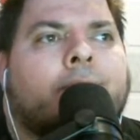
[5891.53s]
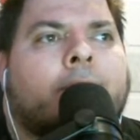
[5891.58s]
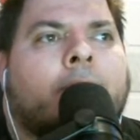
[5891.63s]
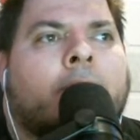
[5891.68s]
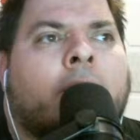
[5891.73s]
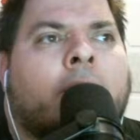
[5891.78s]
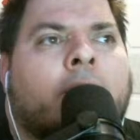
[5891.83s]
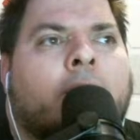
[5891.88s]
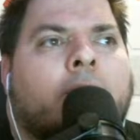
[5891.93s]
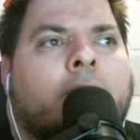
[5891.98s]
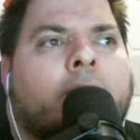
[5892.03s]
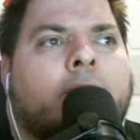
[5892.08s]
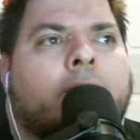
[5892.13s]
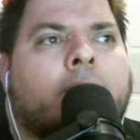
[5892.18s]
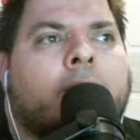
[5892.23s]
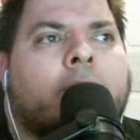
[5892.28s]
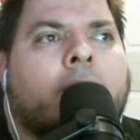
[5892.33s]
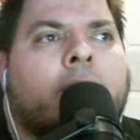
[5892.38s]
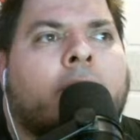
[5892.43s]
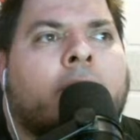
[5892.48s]

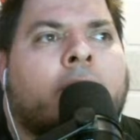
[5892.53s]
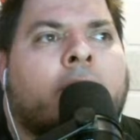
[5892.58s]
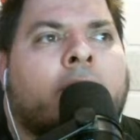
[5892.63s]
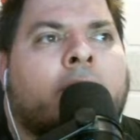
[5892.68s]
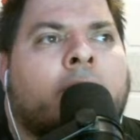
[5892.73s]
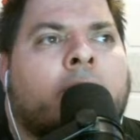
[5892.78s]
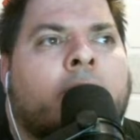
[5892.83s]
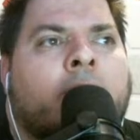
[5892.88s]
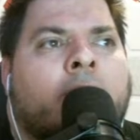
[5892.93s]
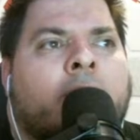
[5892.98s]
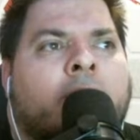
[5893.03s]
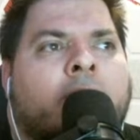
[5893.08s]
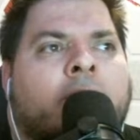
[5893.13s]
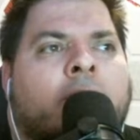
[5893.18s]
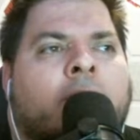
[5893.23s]
it is what it is.